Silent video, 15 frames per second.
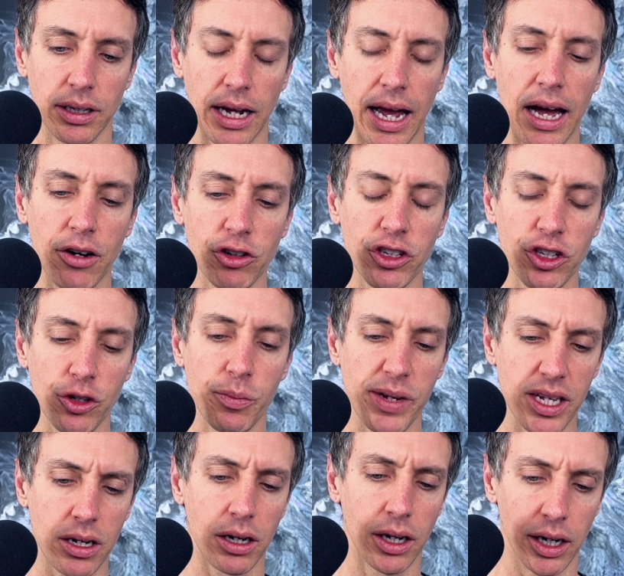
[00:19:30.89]
How do you
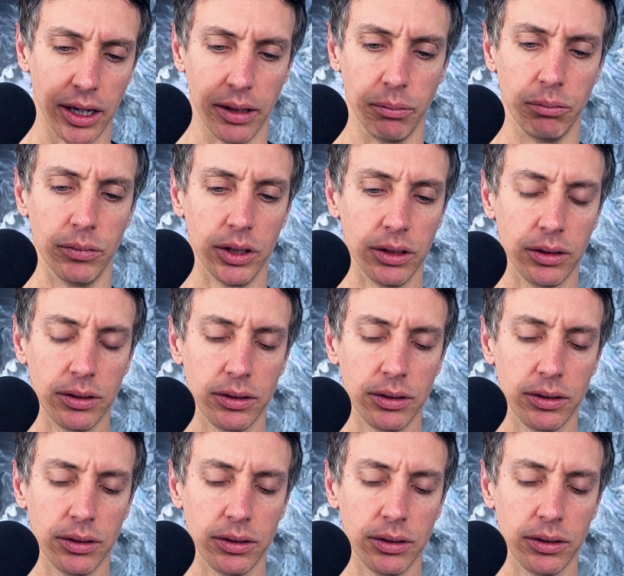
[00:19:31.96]
become